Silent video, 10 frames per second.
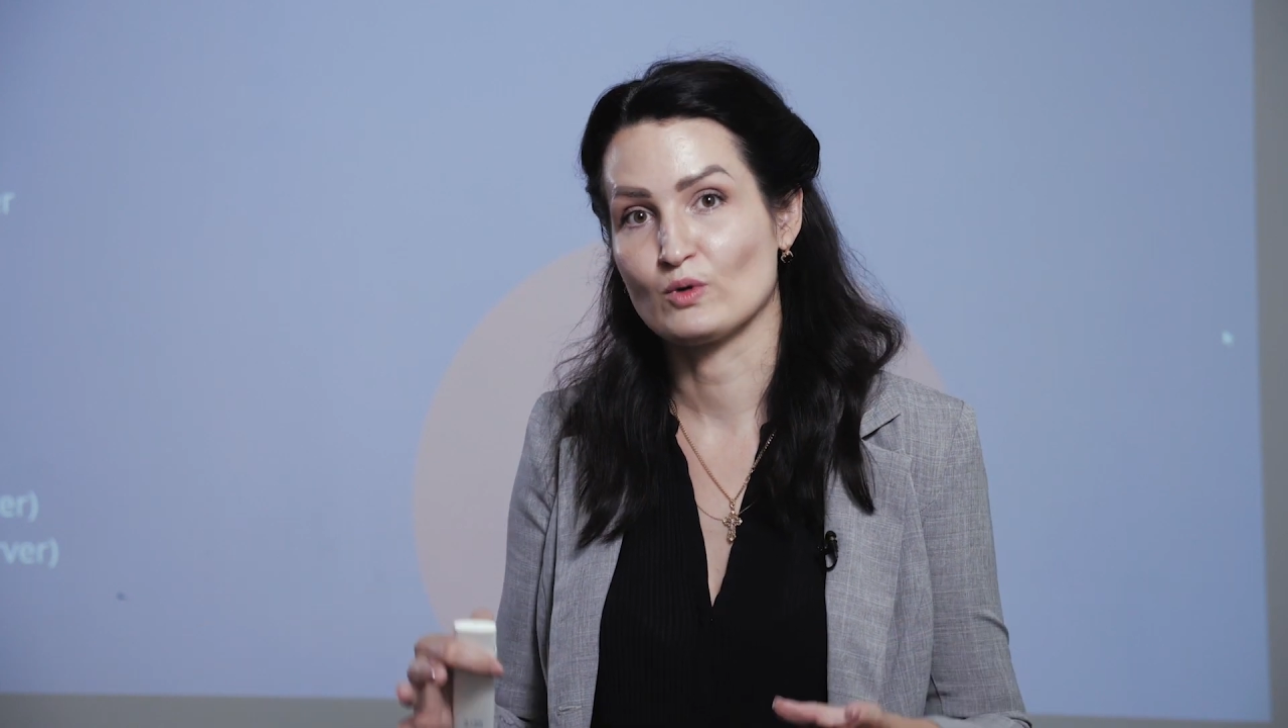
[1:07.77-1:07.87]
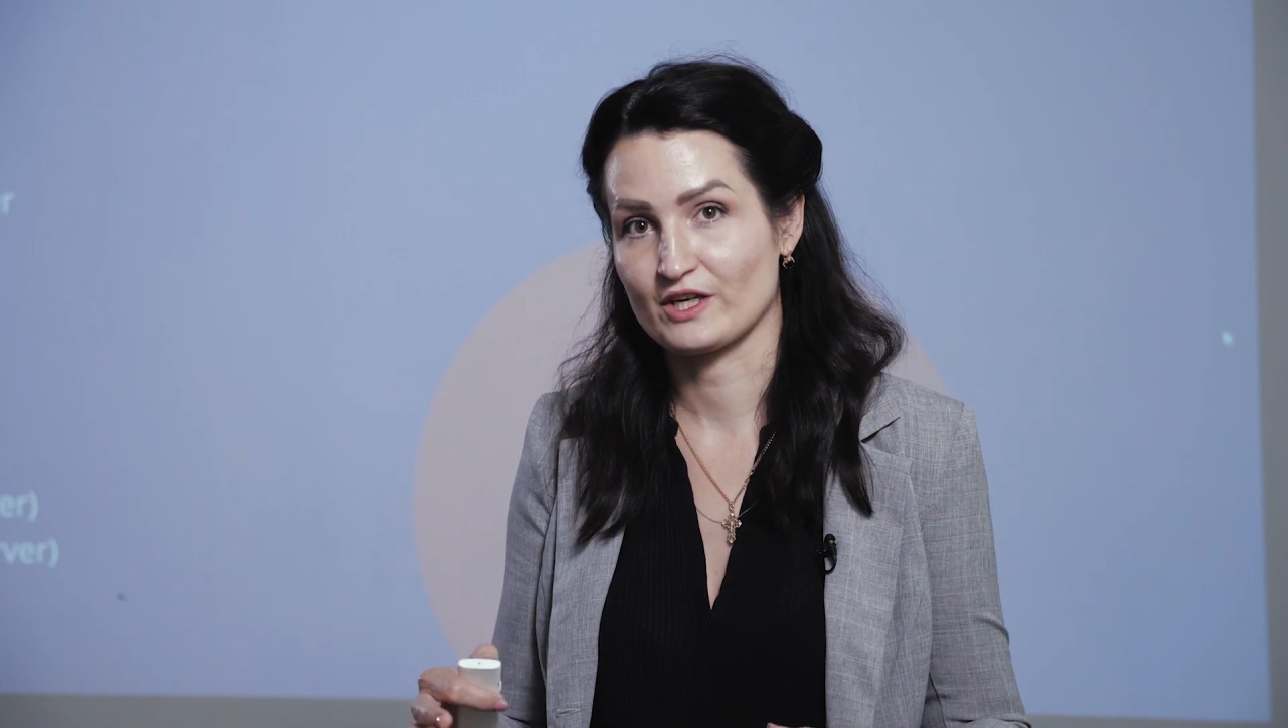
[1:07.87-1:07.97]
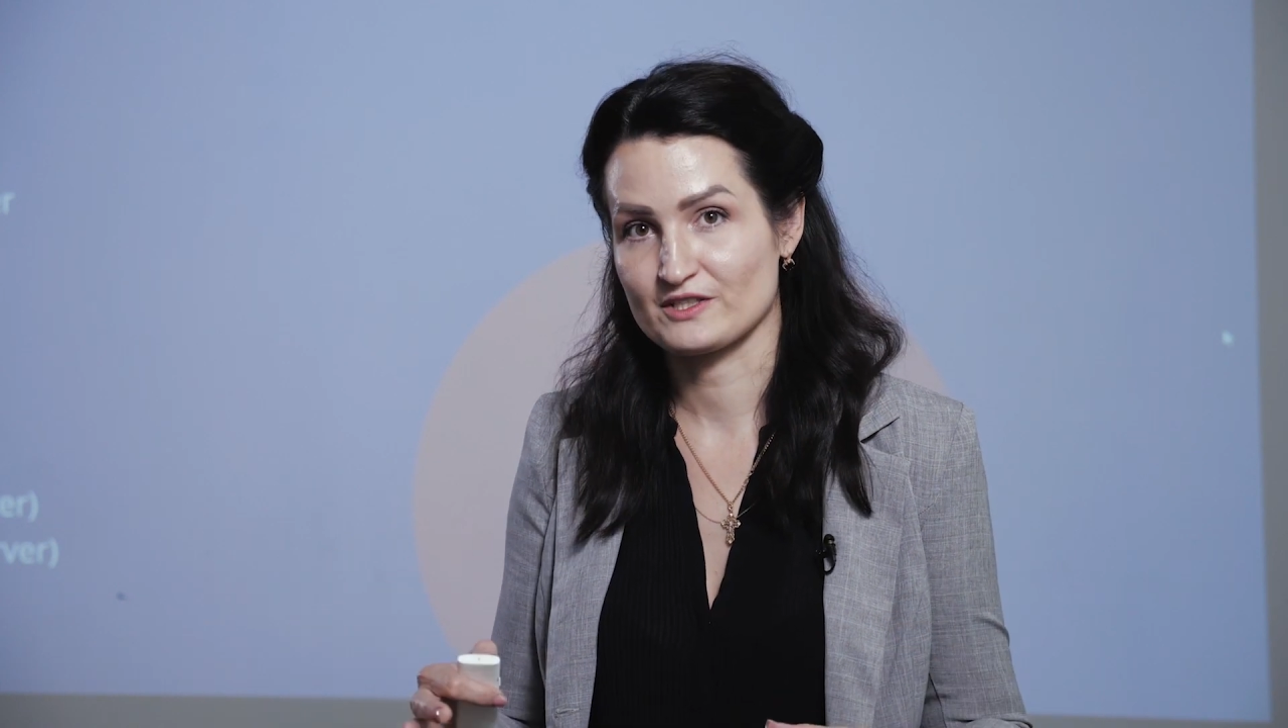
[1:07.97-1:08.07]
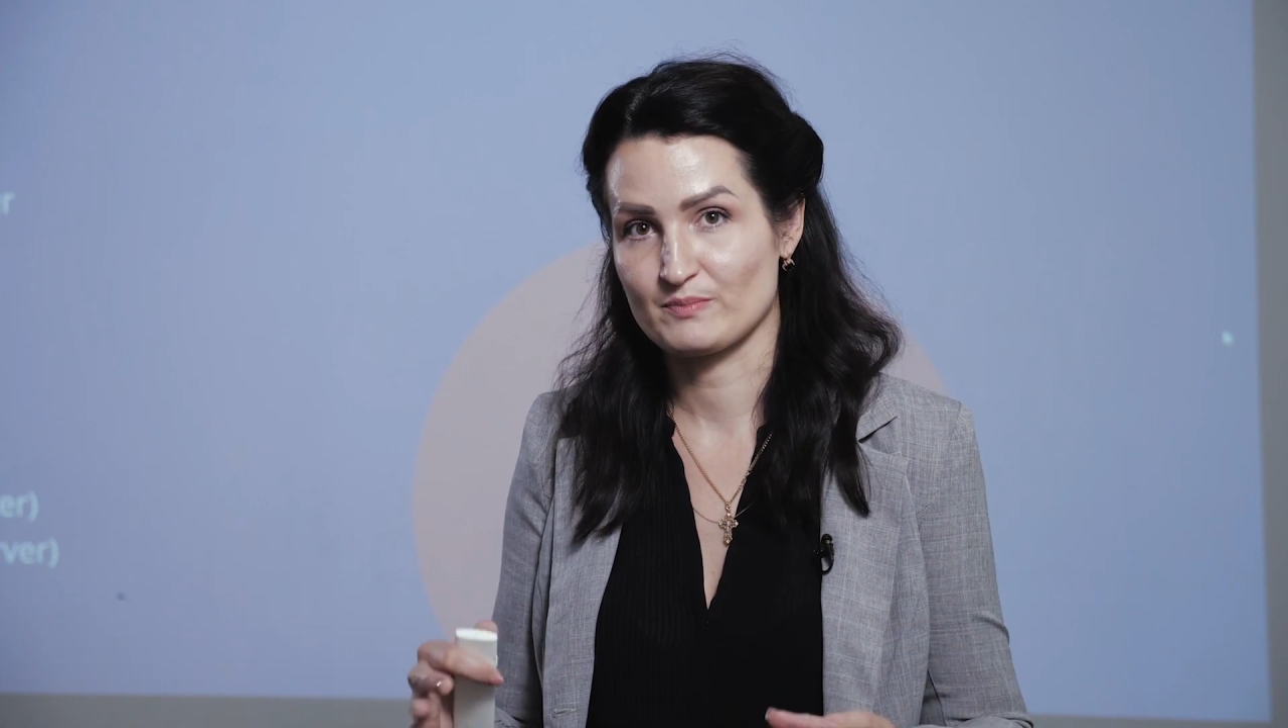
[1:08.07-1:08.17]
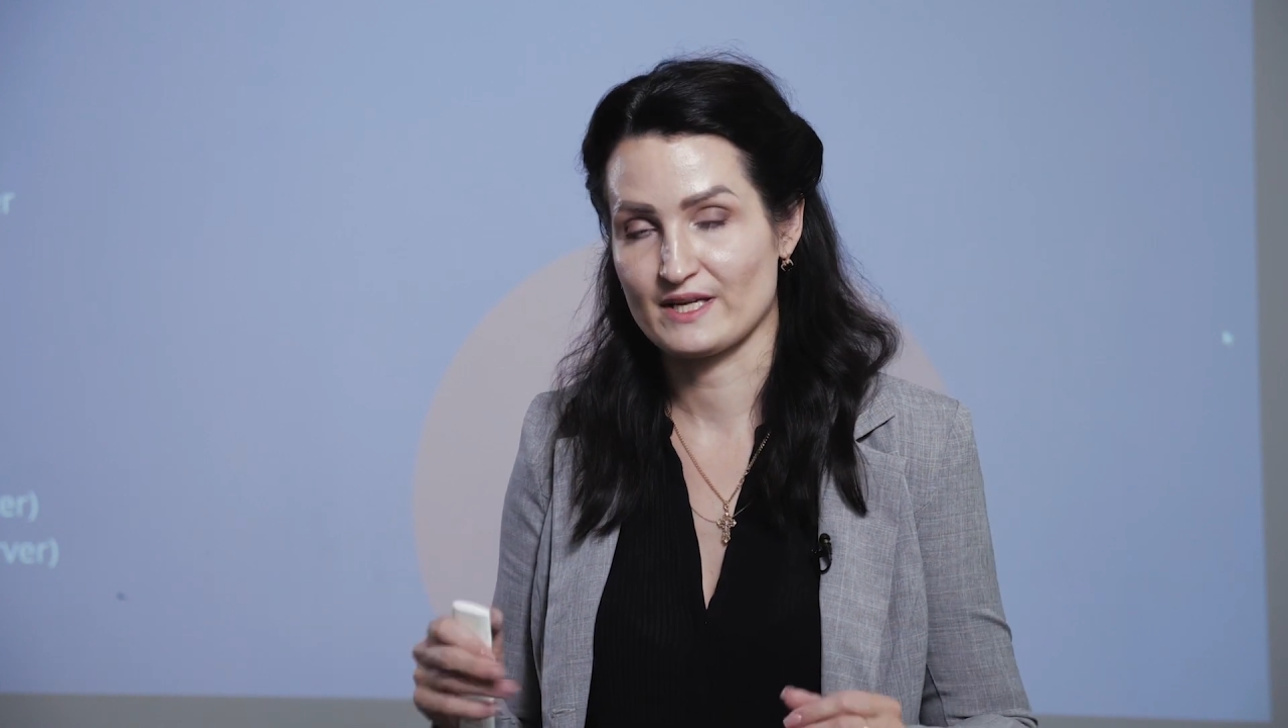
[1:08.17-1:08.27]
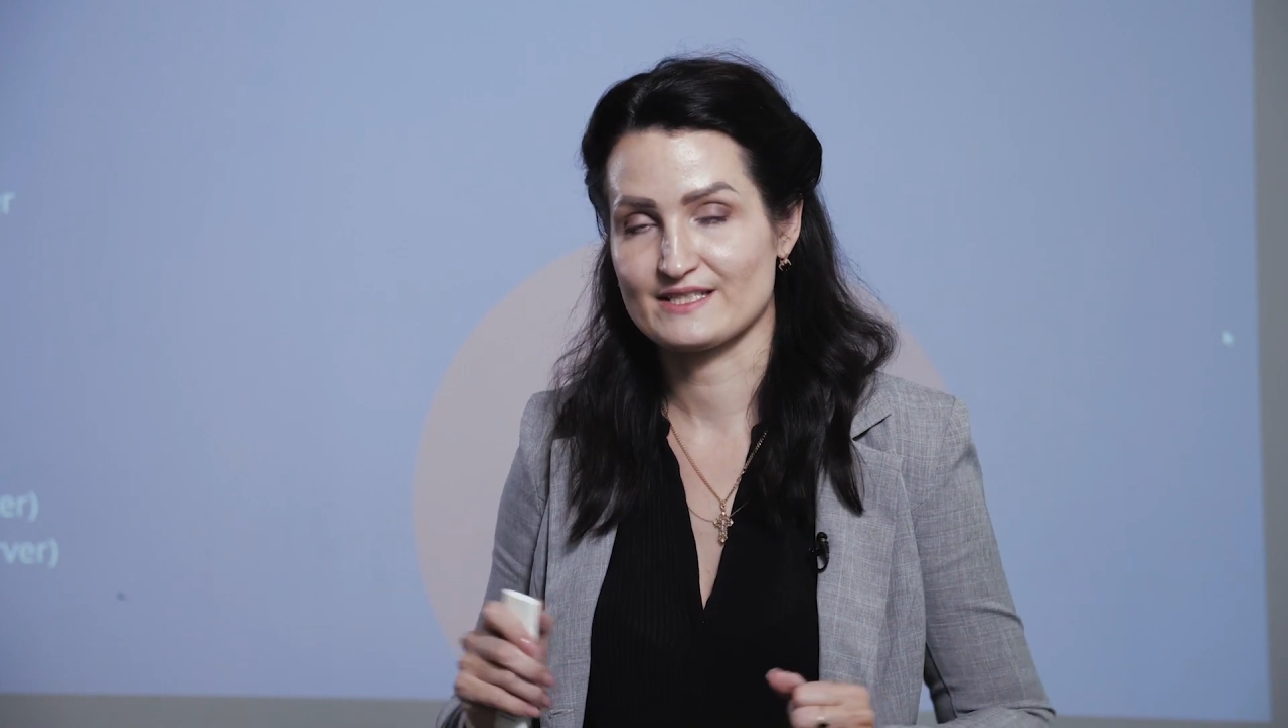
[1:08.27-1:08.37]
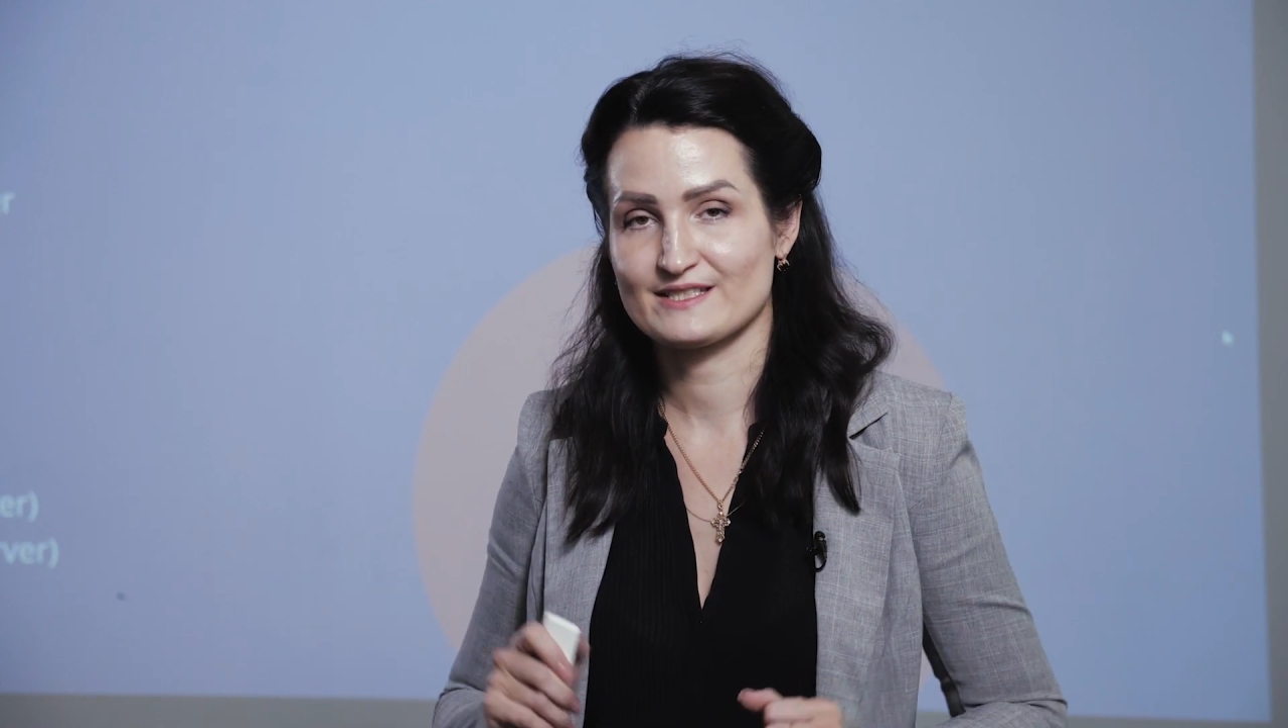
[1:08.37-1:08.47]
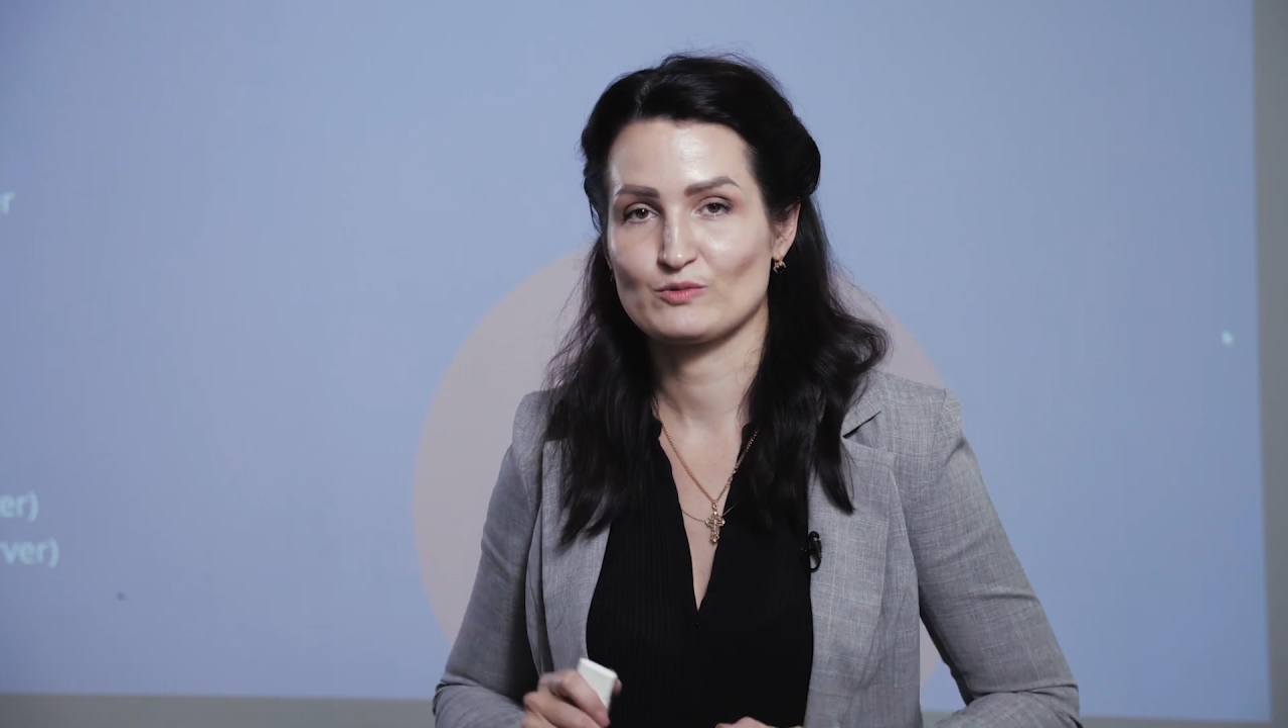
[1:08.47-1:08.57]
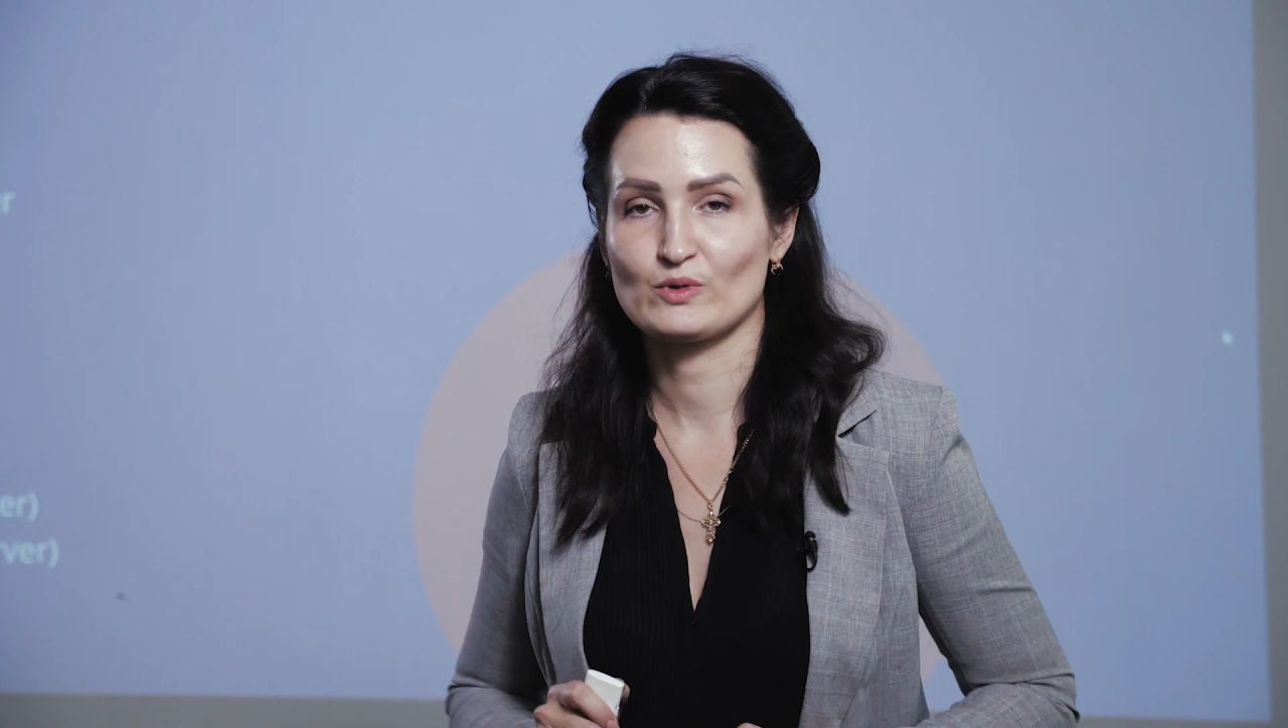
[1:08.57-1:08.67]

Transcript: Workspace.